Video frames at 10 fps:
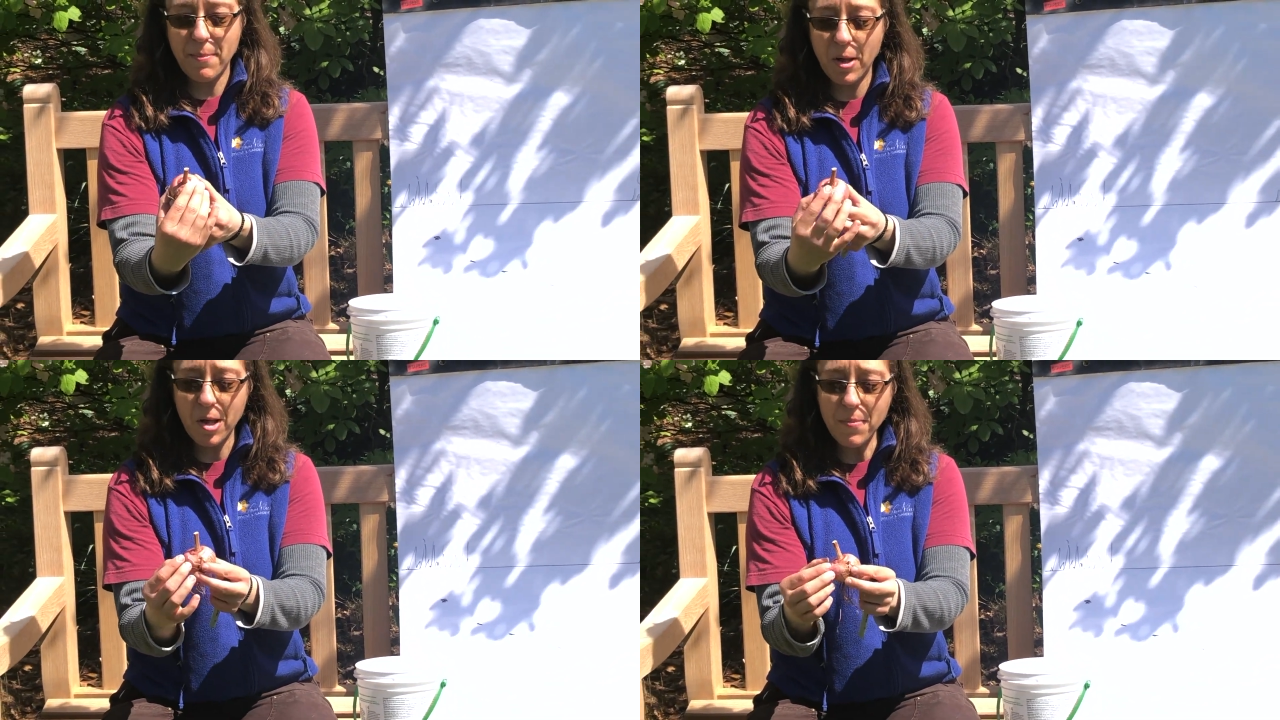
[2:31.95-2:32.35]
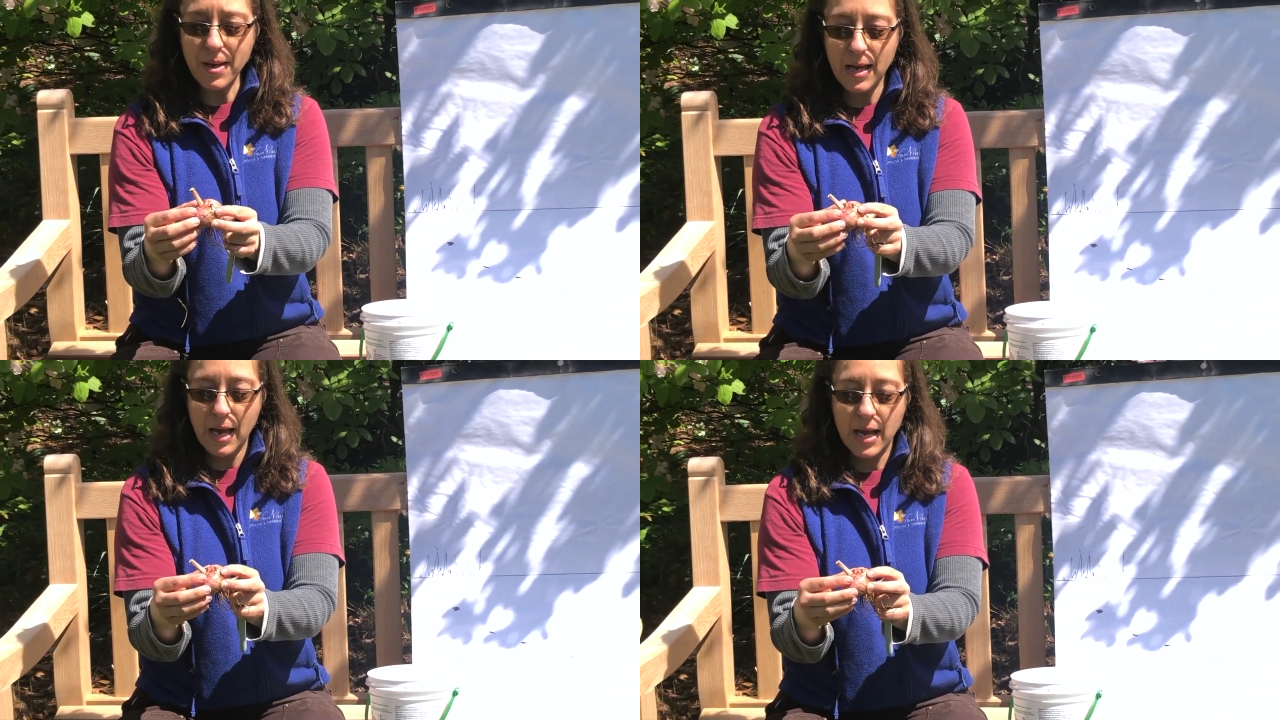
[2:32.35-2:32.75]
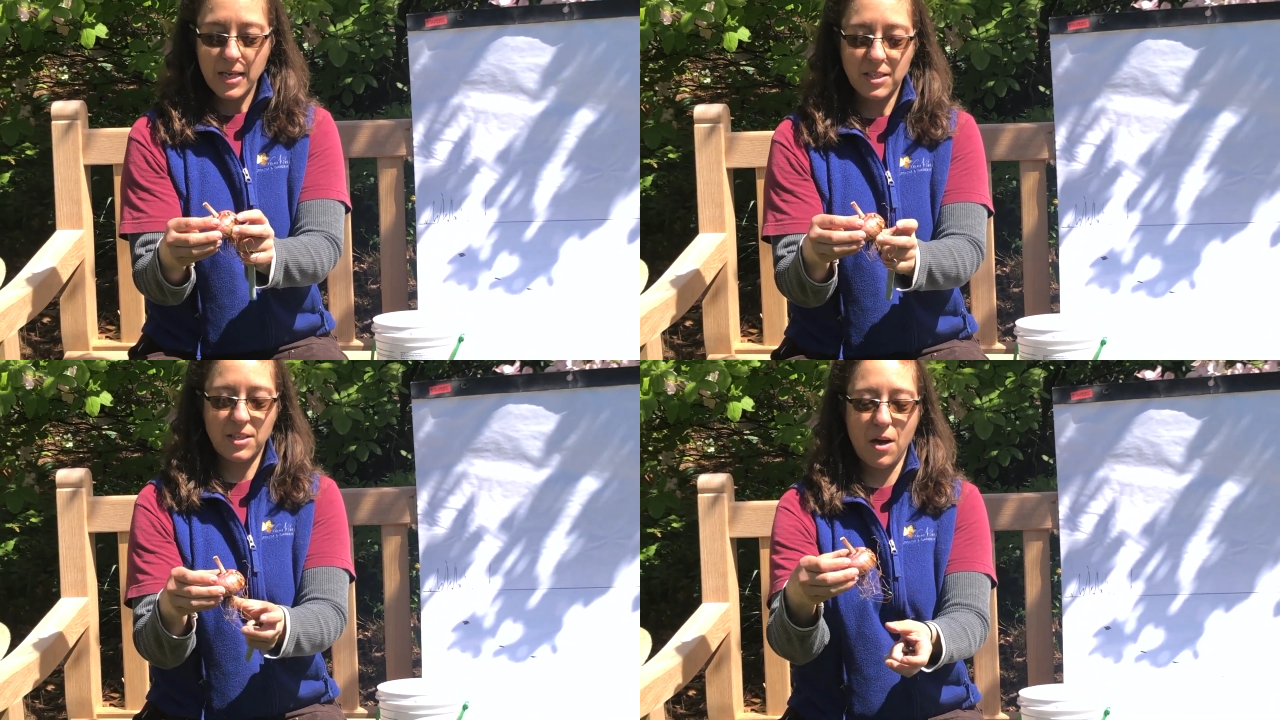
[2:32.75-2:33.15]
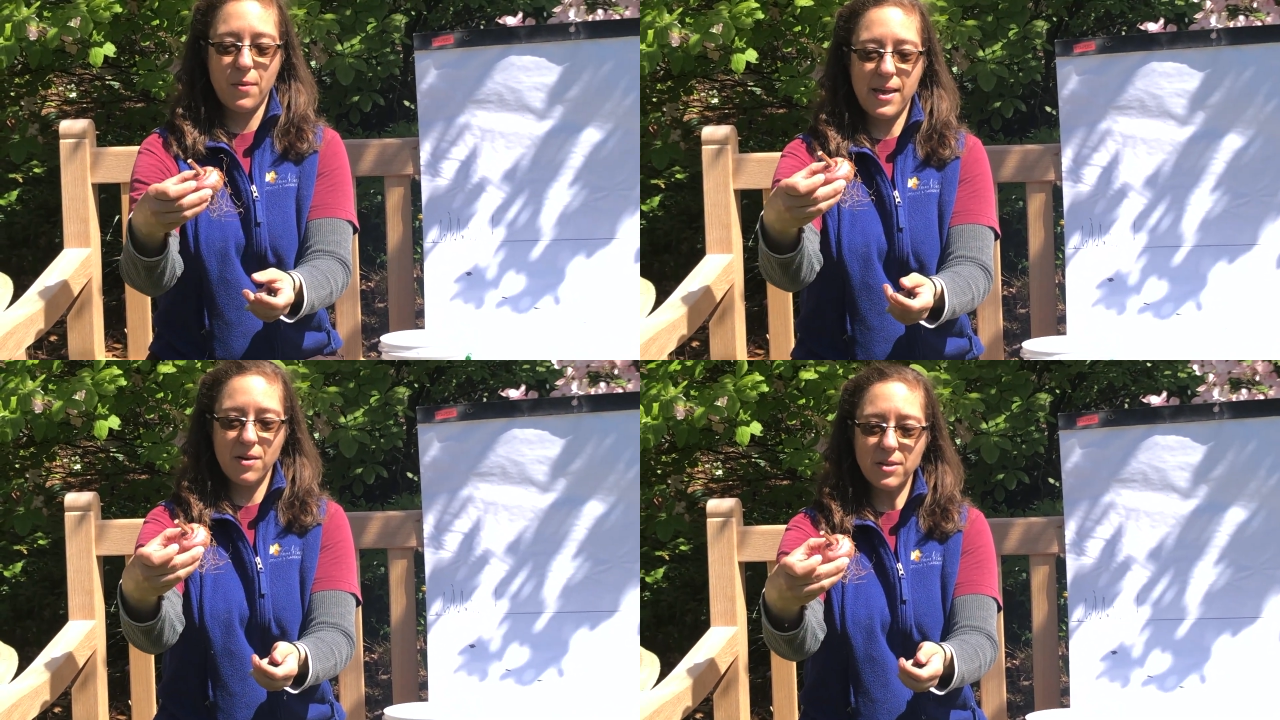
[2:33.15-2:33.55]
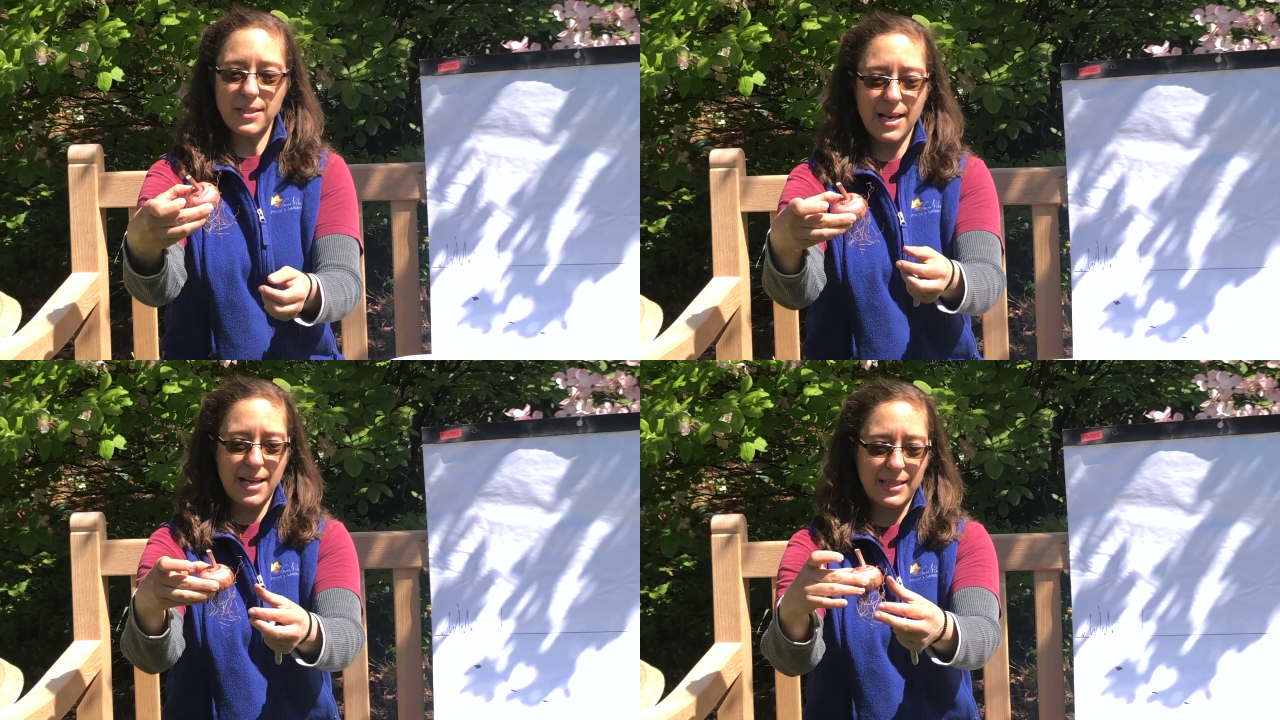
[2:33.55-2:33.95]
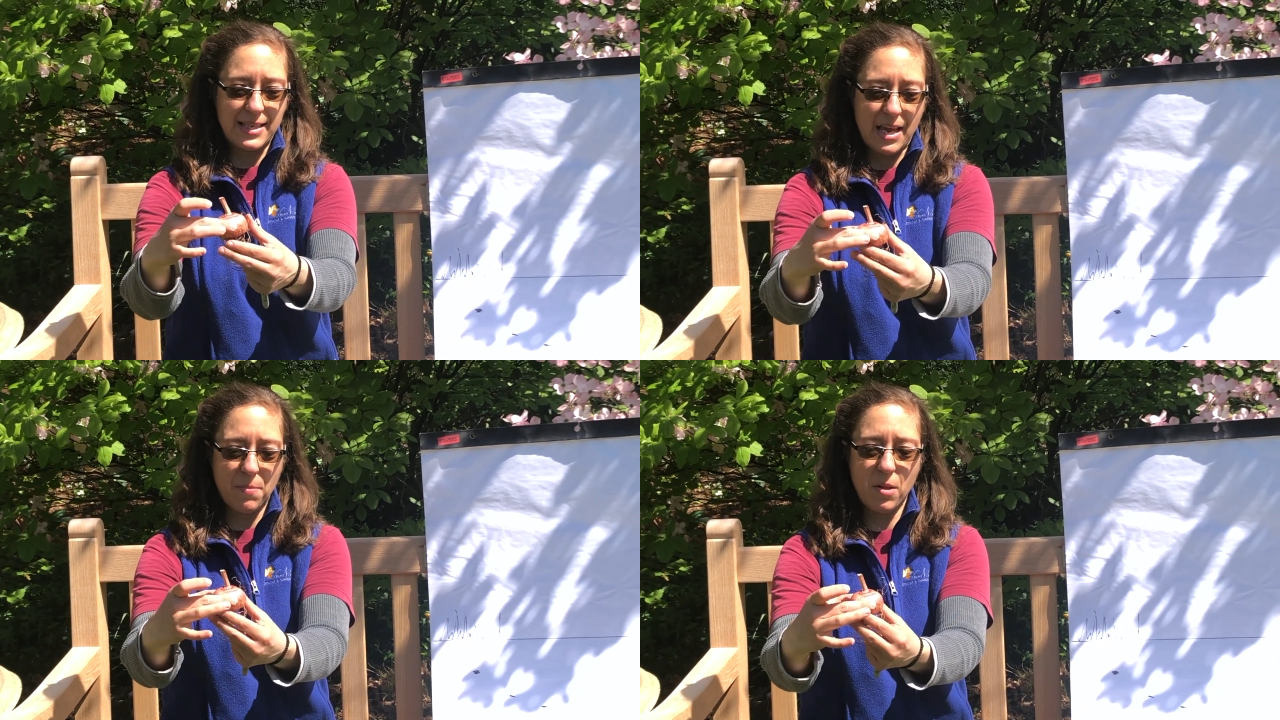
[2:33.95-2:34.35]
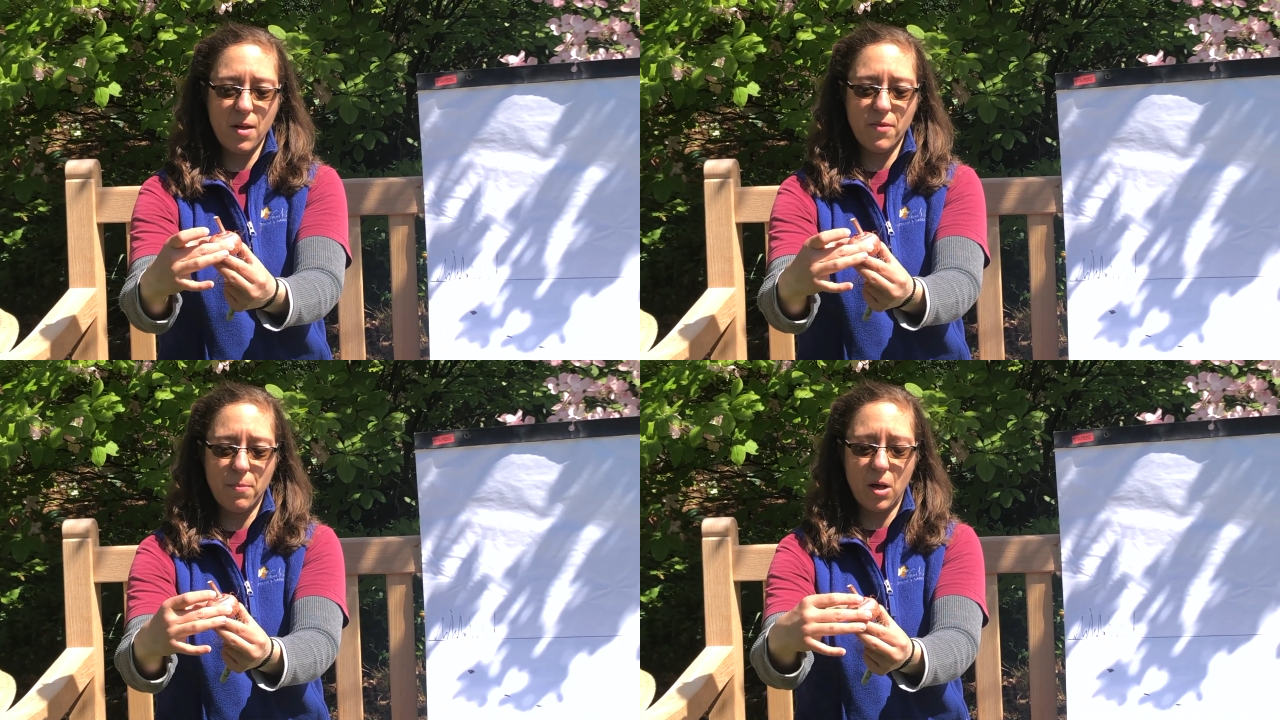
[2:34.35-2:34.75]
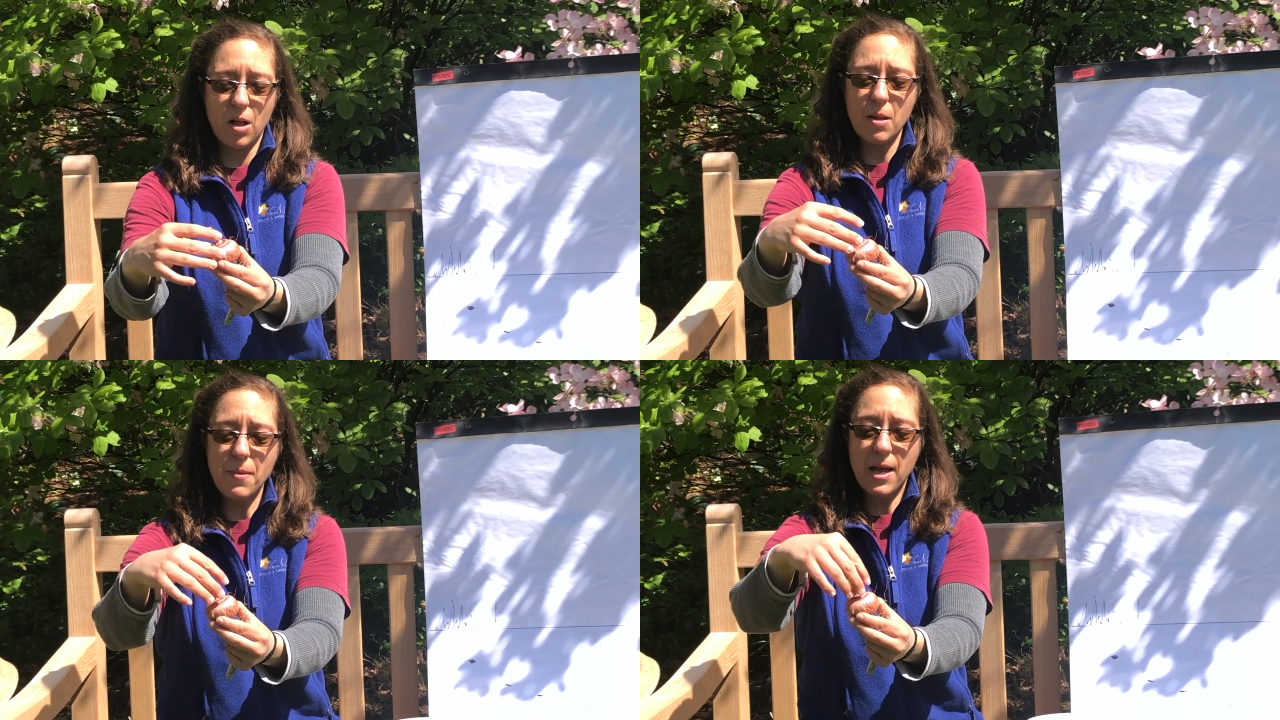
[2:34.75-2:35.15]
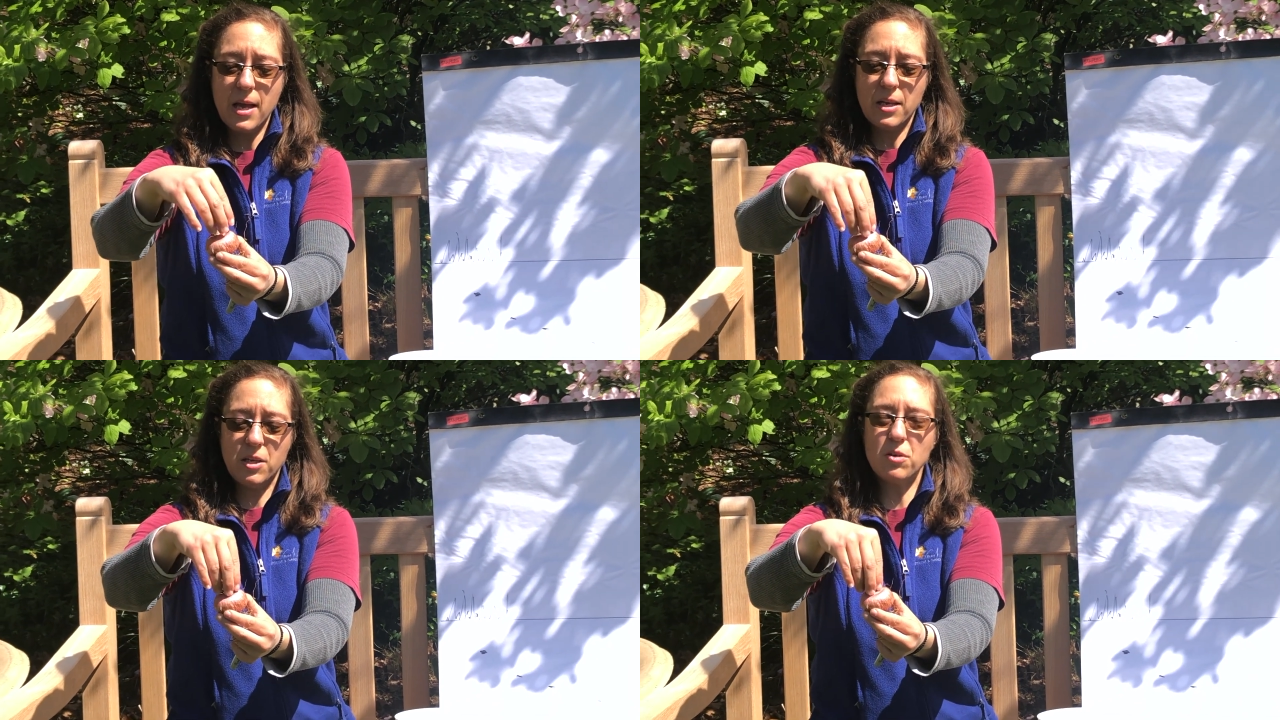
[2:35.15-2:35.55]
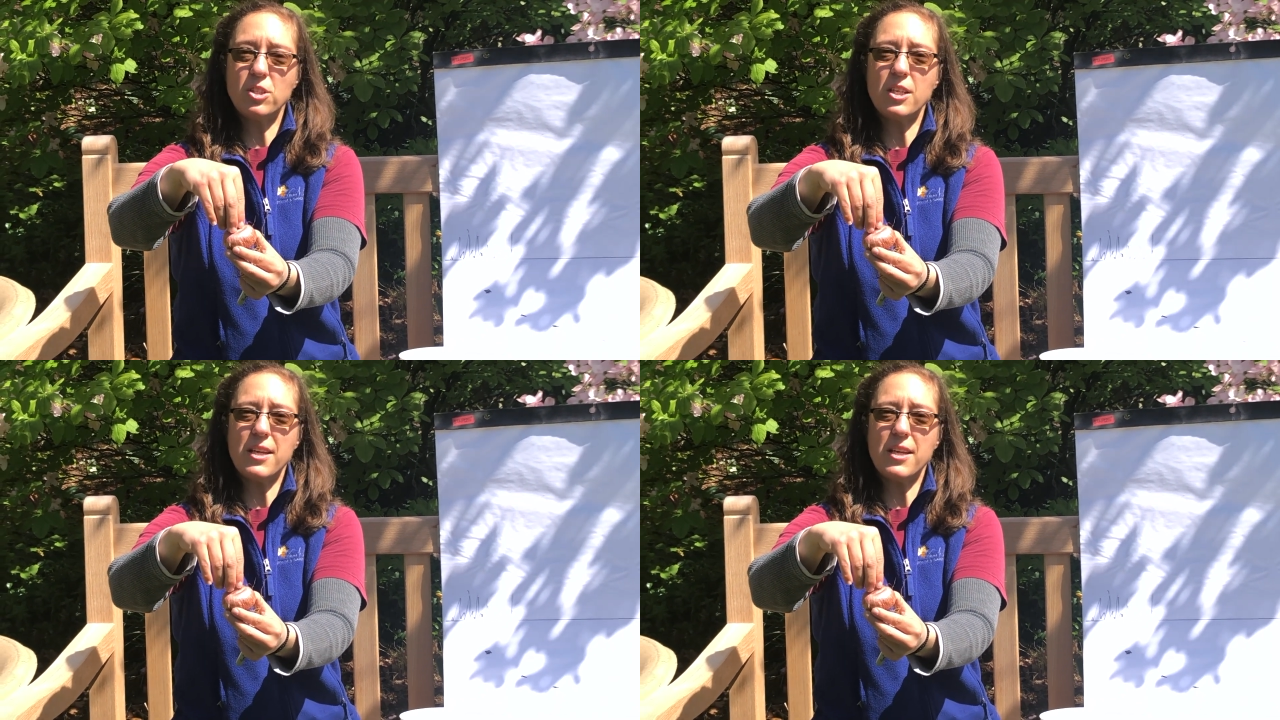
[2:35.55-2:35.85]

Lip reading: bulb. So here's an example of a bulb. Usually